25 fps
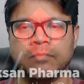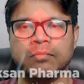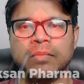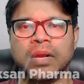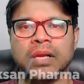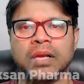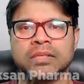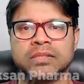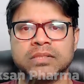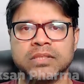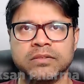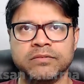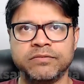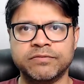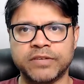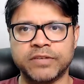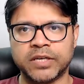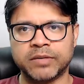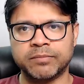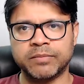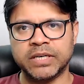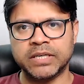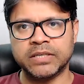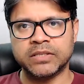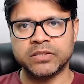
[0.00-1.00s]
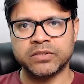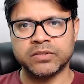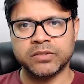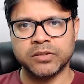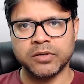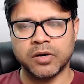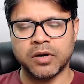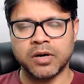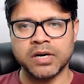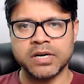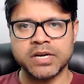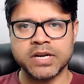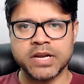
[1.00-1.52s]
Marksan Pharma, it's
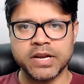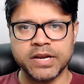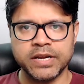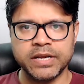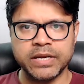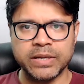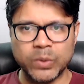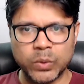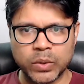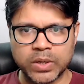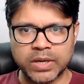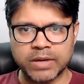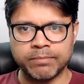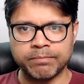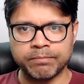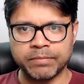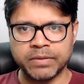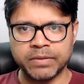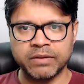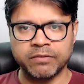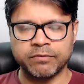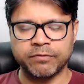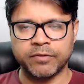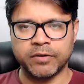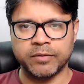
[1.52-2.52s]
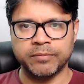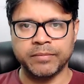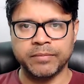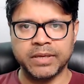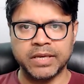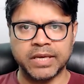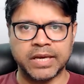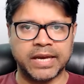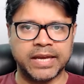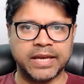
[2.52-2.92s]
not a new company for me.